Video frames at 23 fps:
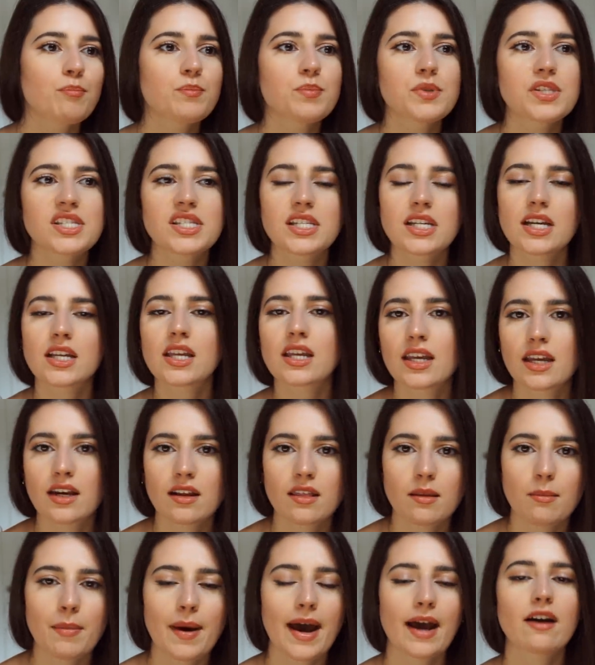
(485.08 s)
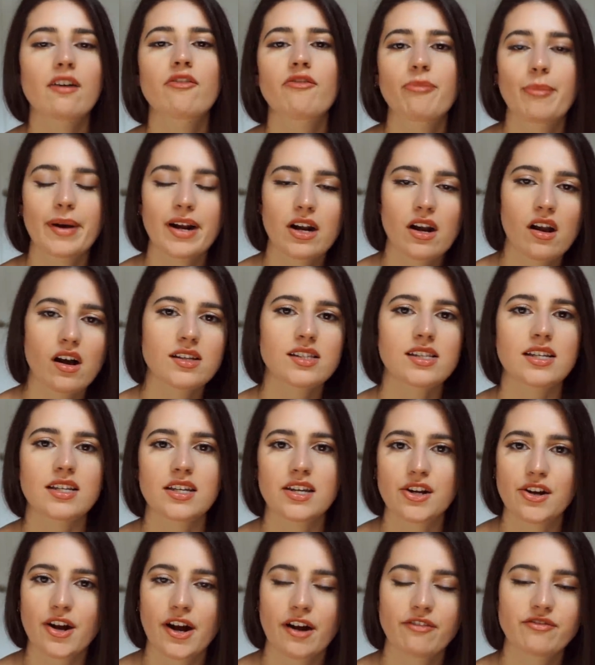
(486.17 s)
sticking it in the back of my closet
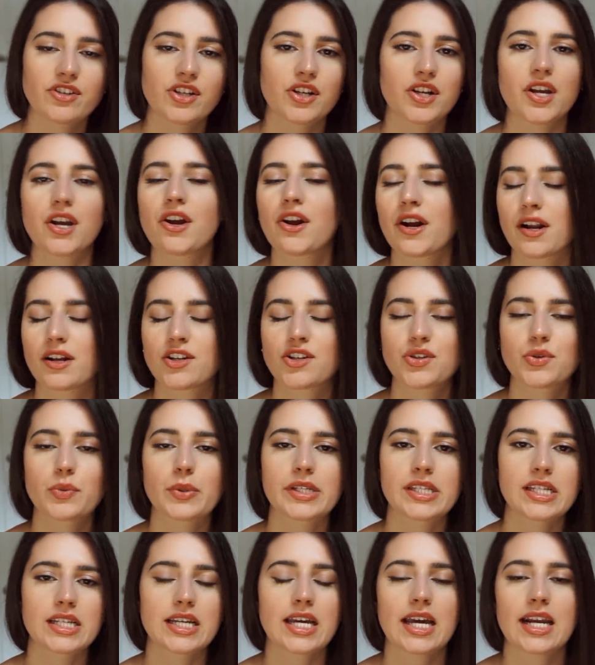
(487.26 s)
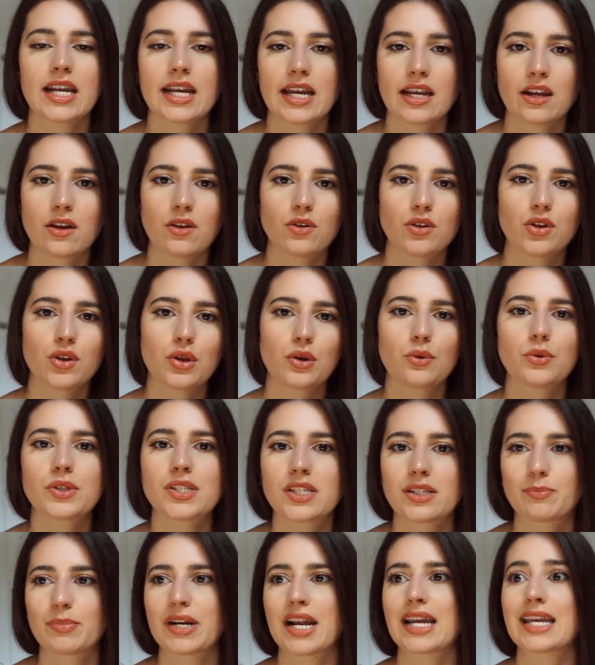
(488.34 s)
year after year, and I just wasn't getting any
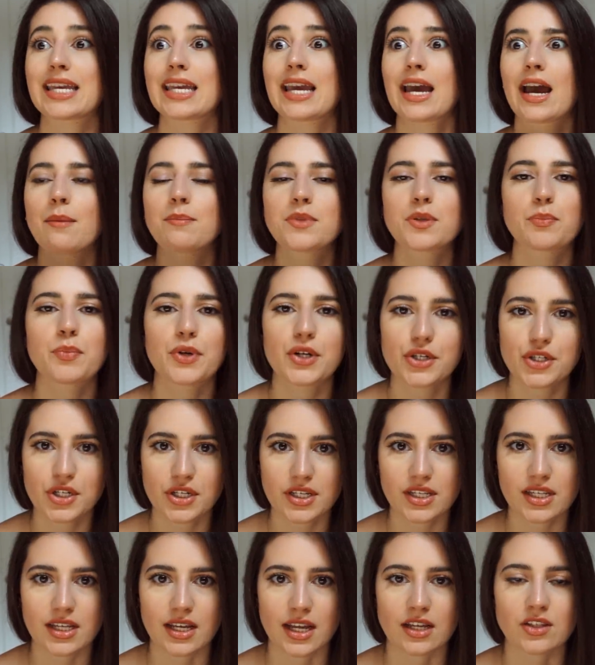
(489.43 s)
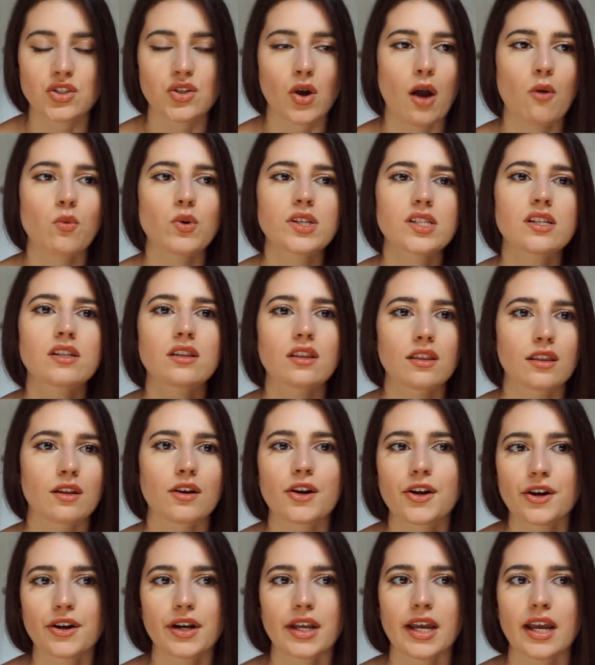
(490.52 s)
use, but I kept purchasing it. So I wasn't
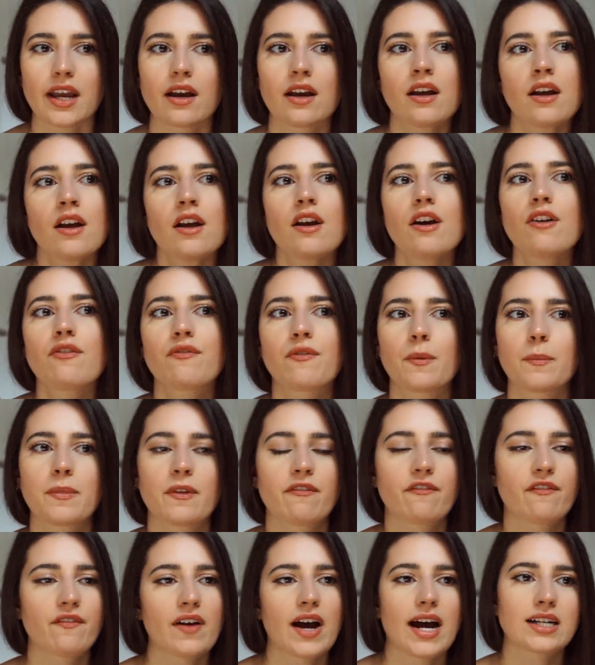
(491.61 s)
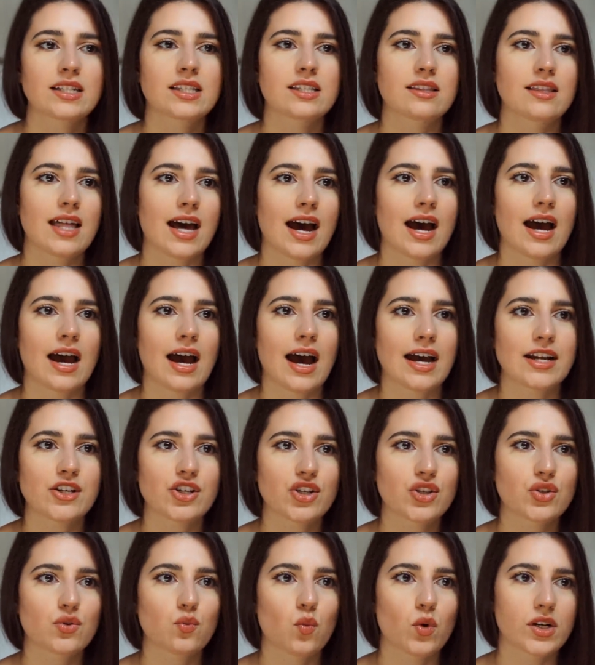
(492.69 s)
learning from the fact that I
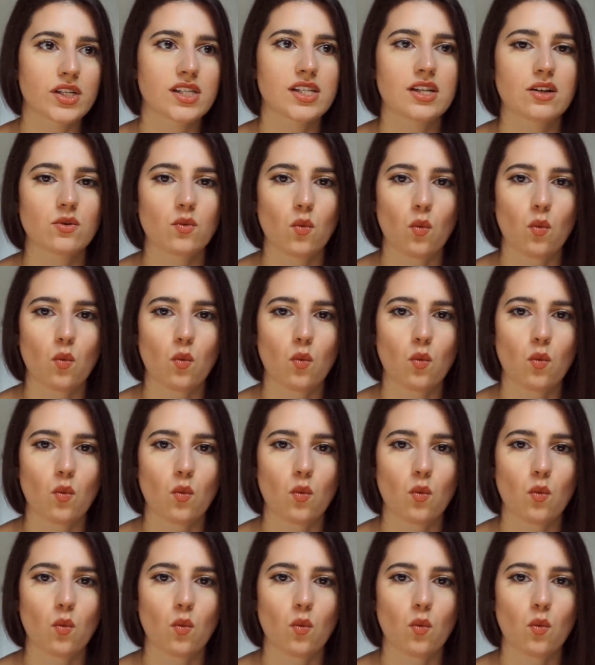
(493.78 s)
just wasn't